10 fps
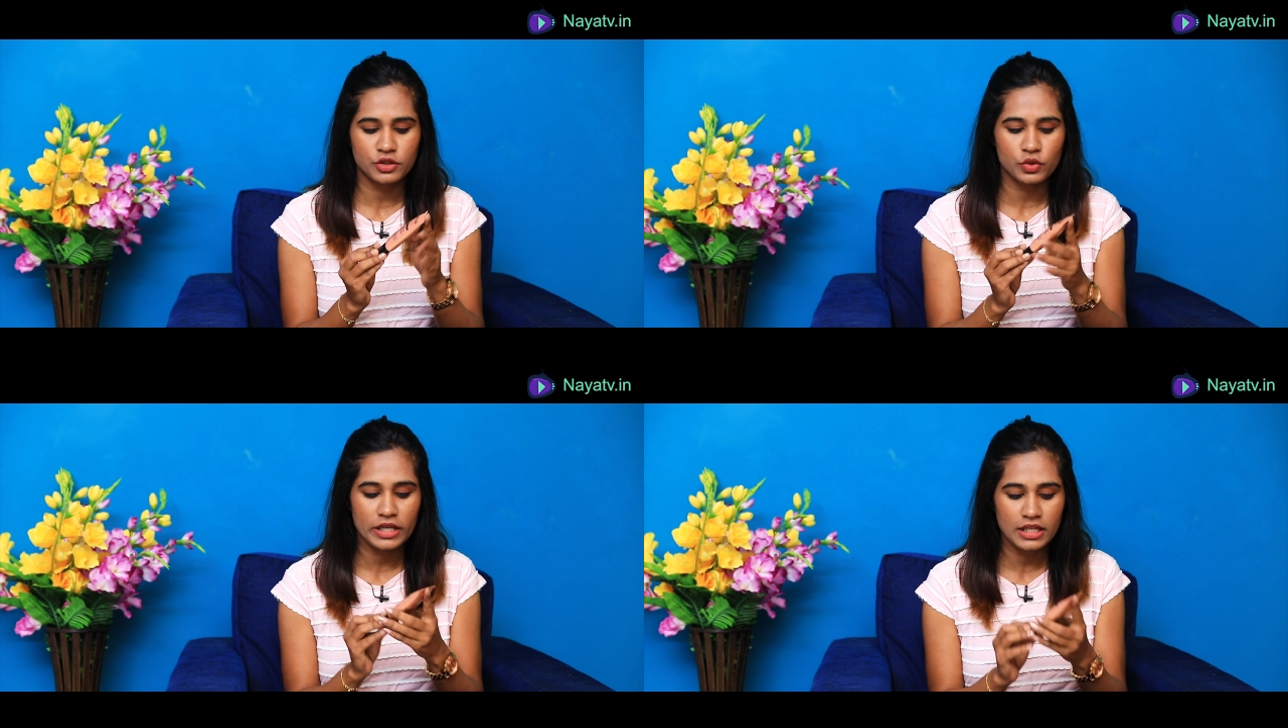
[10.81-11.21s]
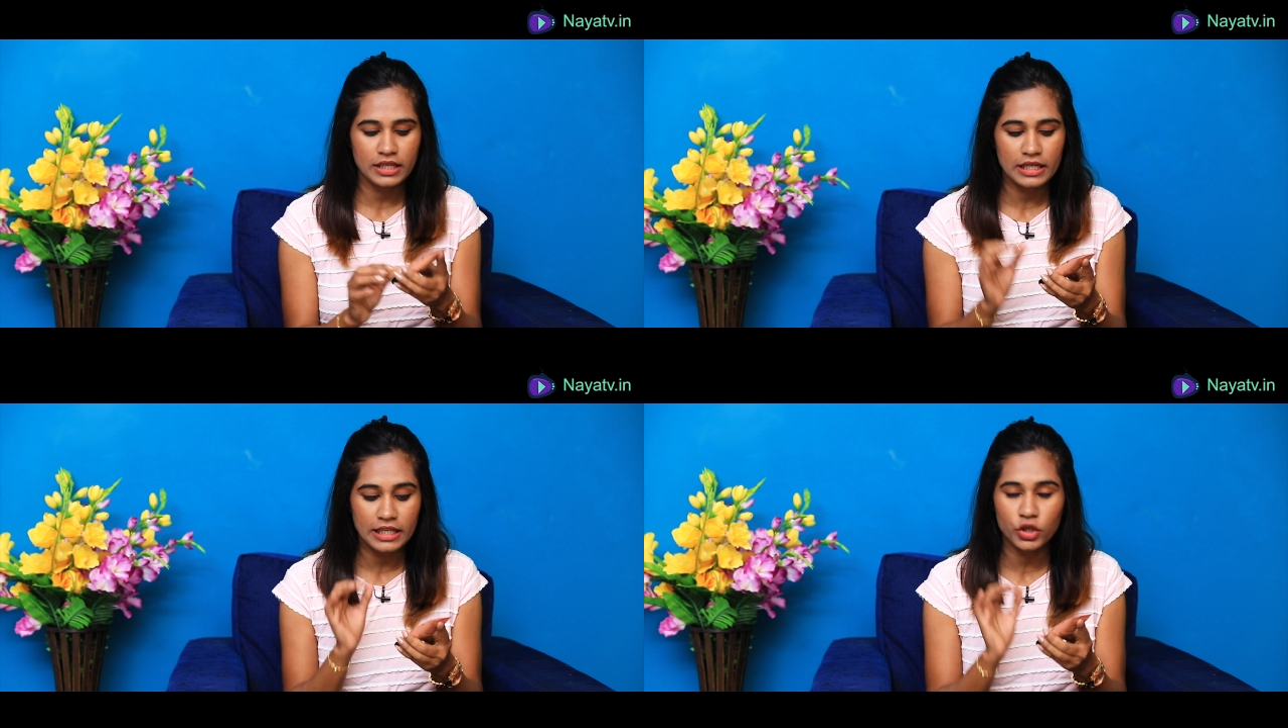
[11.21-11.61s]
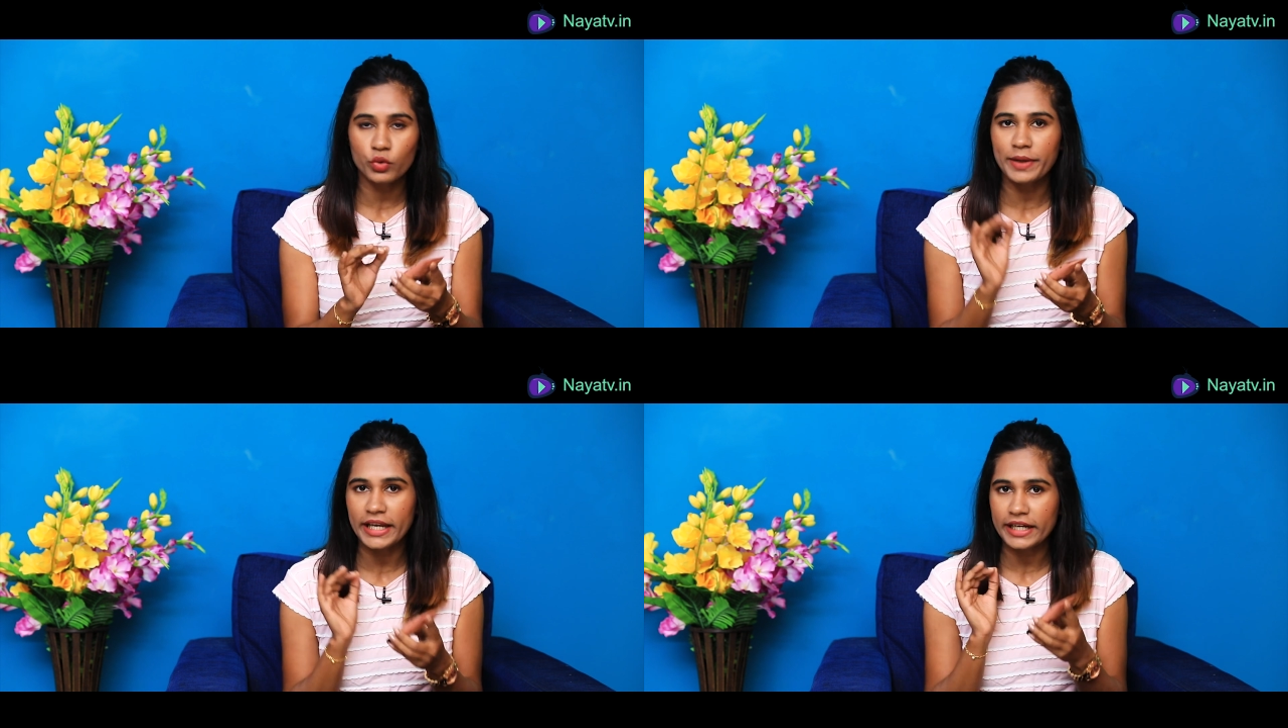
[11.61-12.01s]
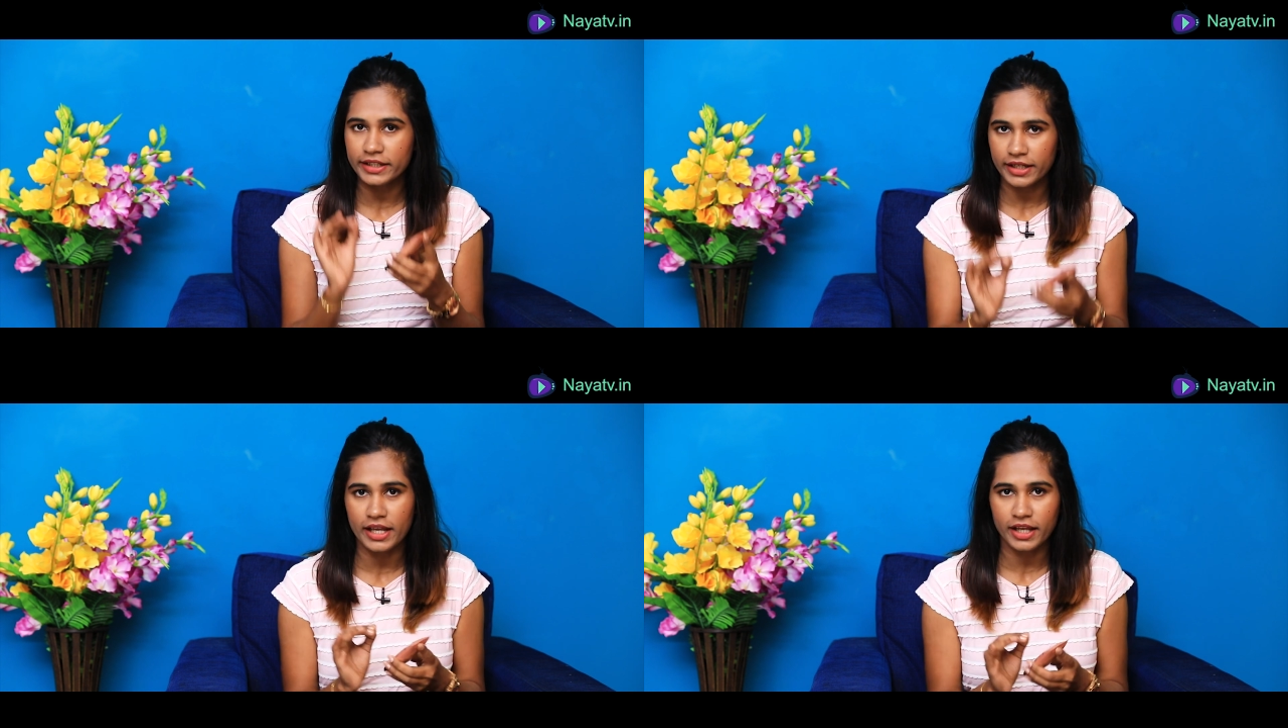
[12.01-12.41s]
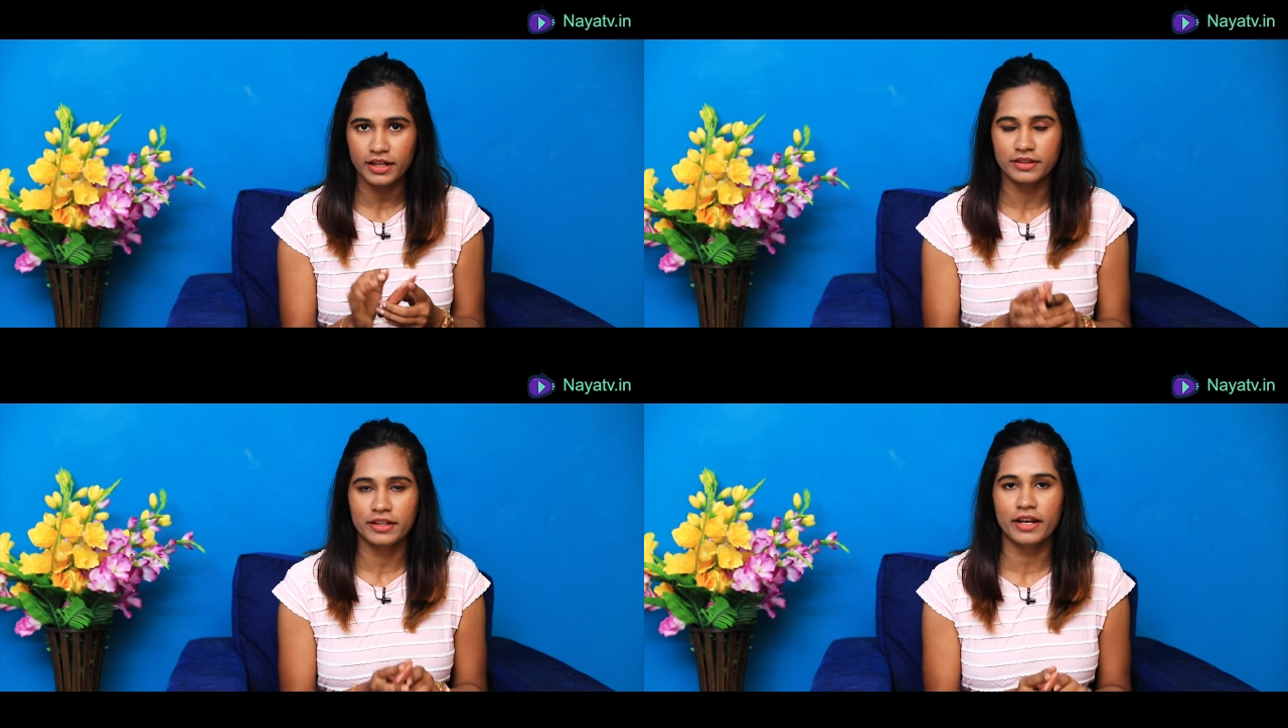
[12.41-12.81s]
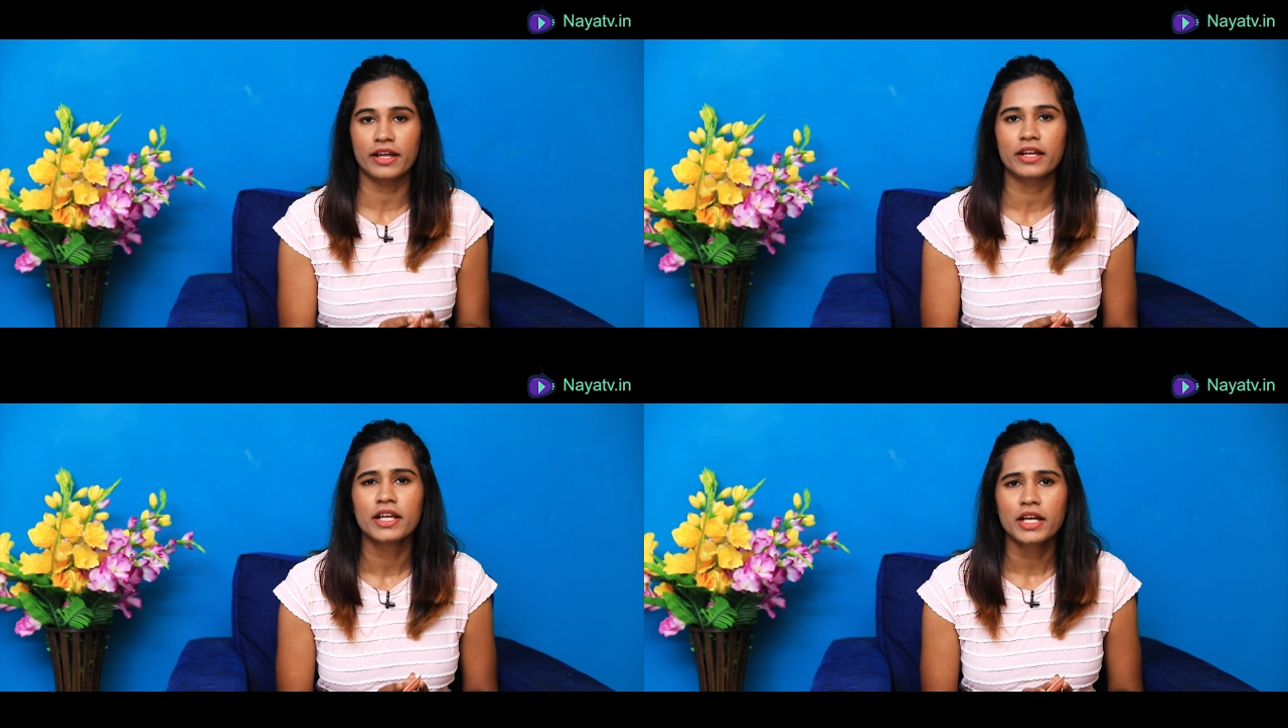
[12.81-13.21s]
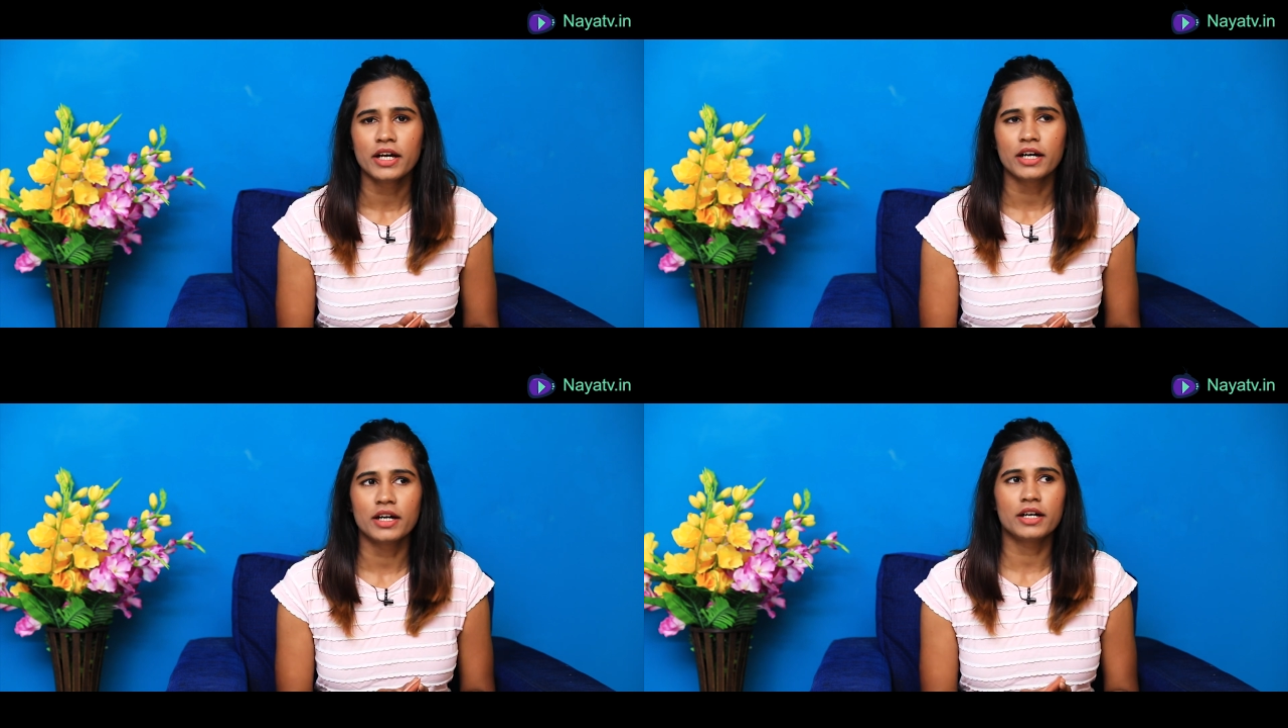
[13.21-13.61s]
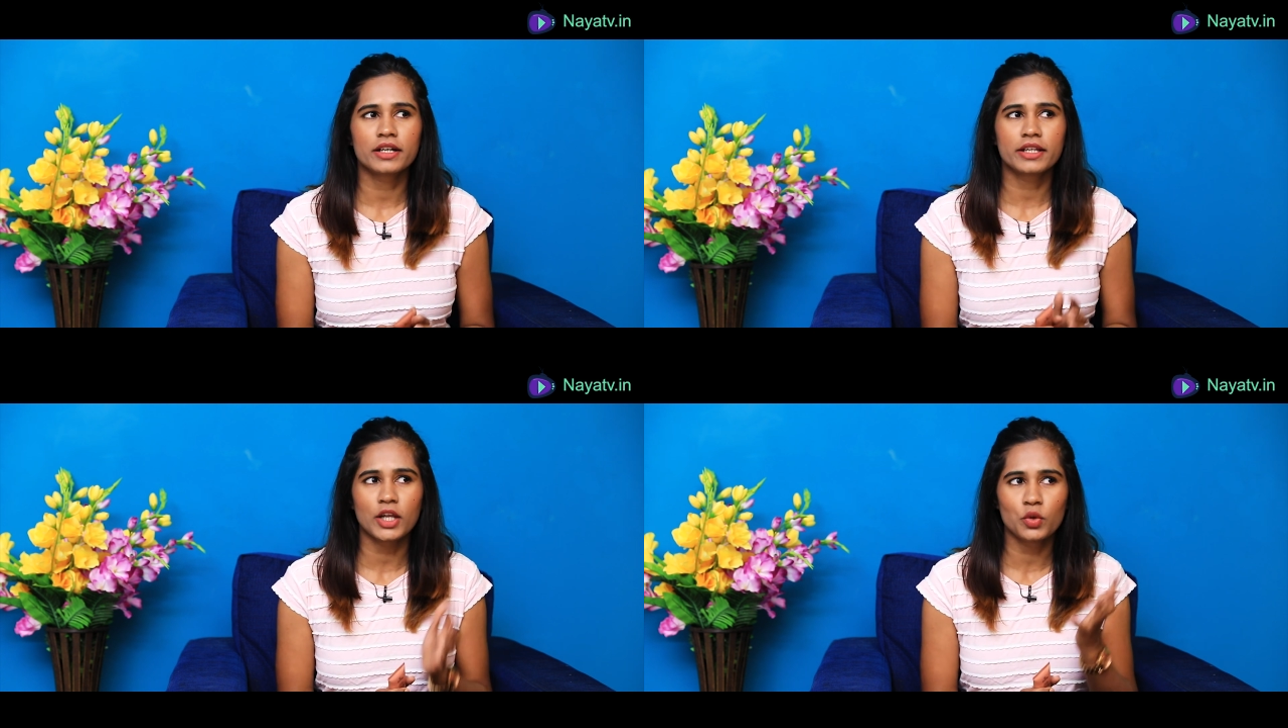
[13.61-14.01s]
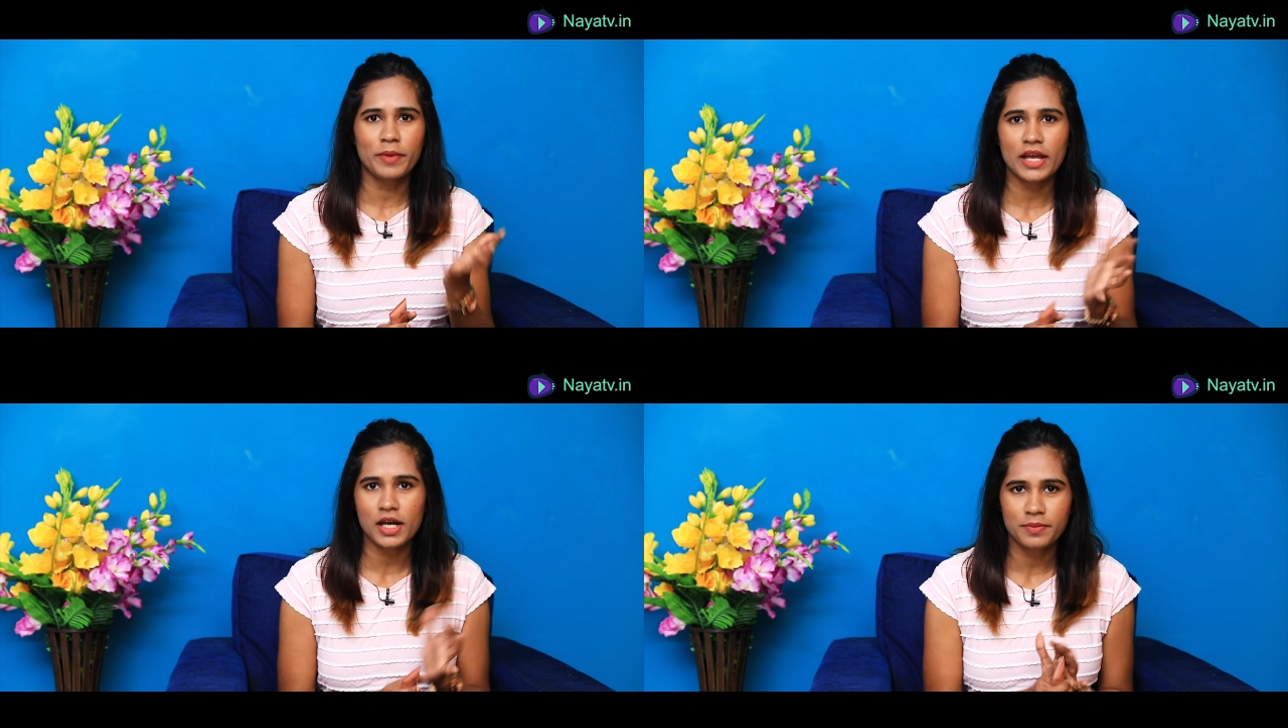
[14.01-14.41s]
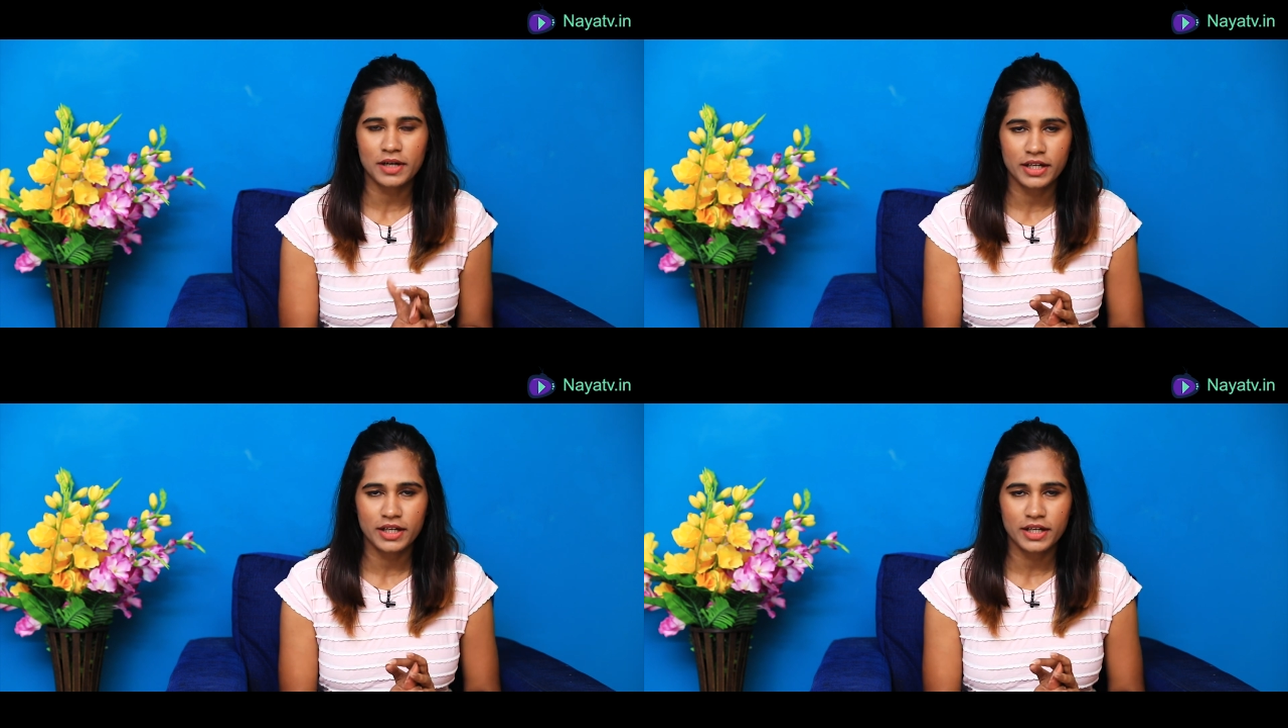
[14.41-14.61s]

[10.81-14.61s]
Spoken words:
So, this illuminator is the makeup